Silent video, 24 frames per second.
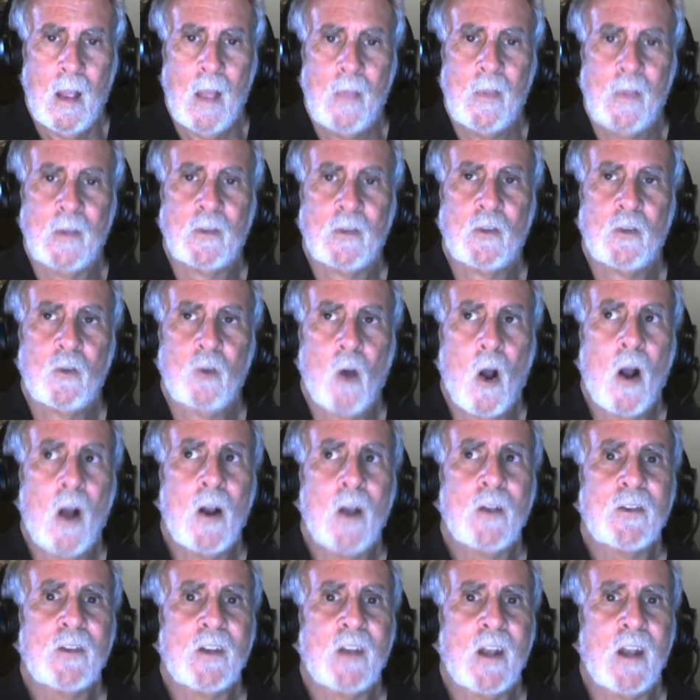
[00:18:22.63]
The
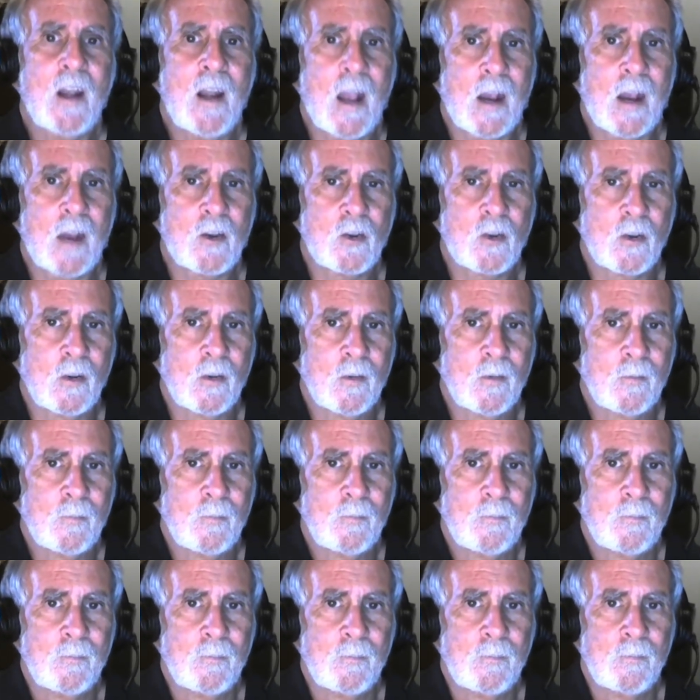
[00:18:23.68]
strongest connection
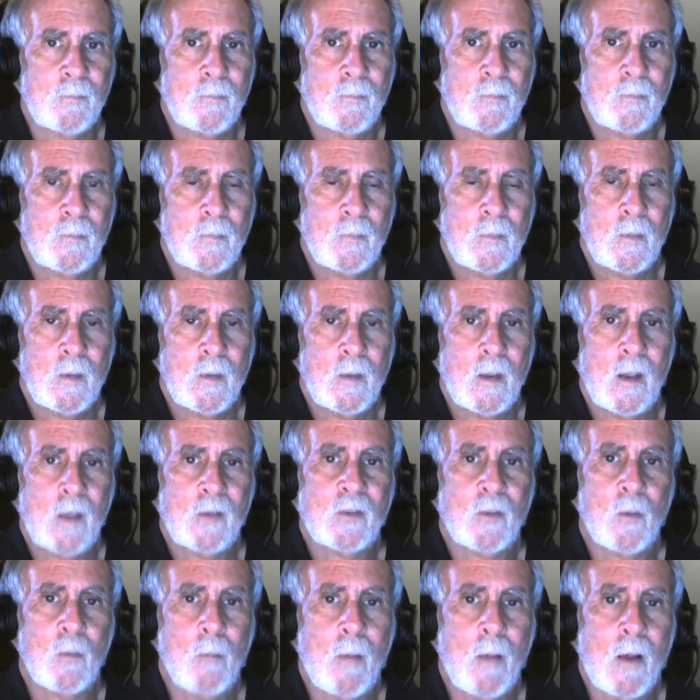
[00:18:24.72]

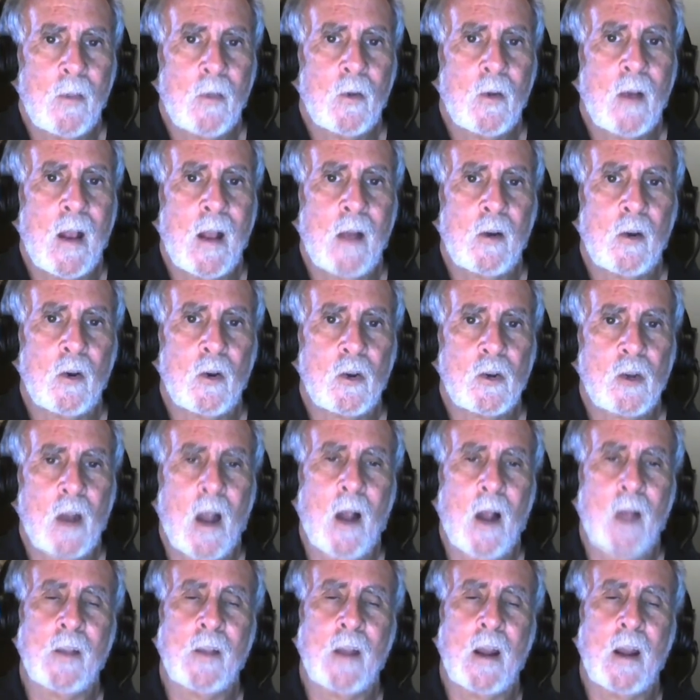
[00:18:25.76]
is a mother and her child.